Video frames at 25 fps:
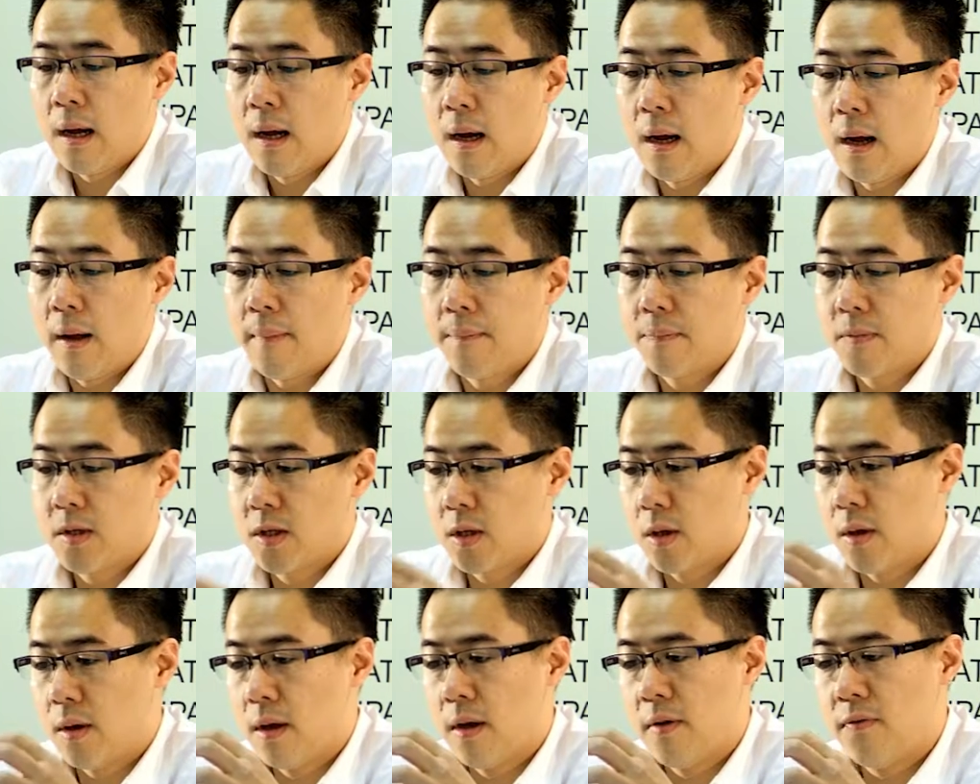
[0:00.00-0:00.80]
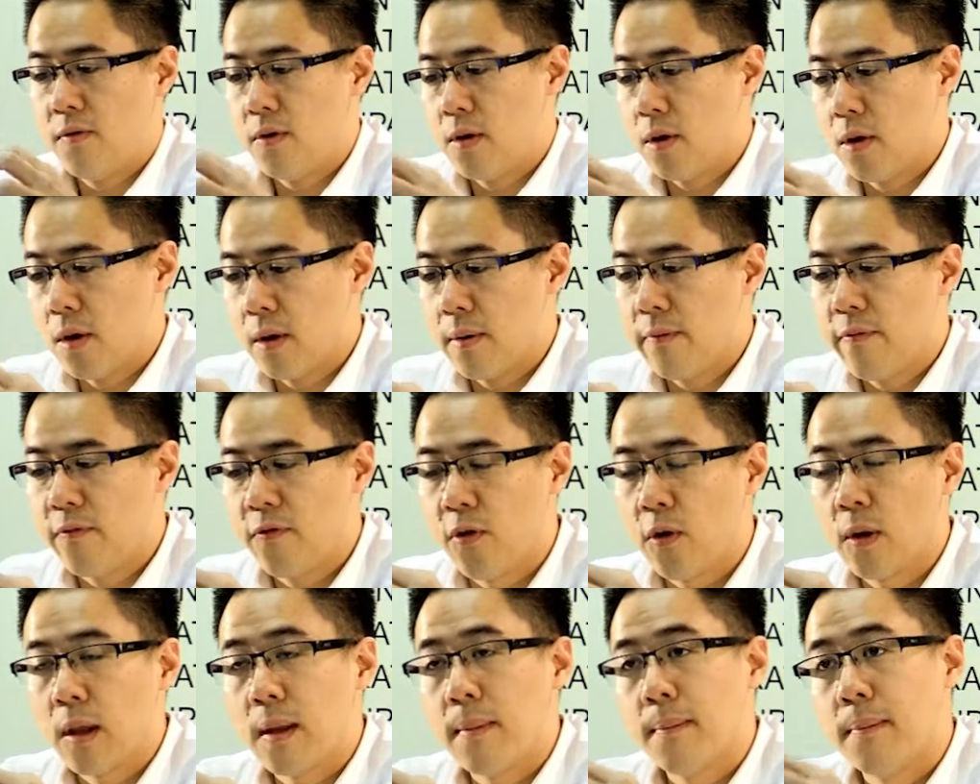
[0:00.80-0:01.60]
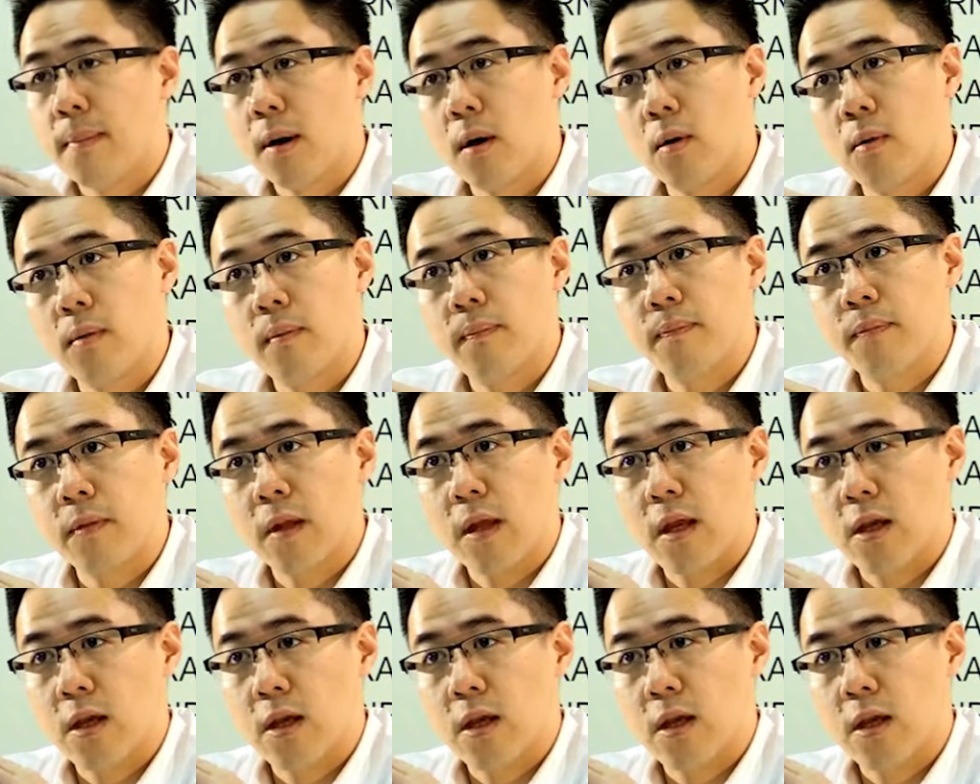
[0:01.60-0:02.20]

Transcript: So if you don't fully melt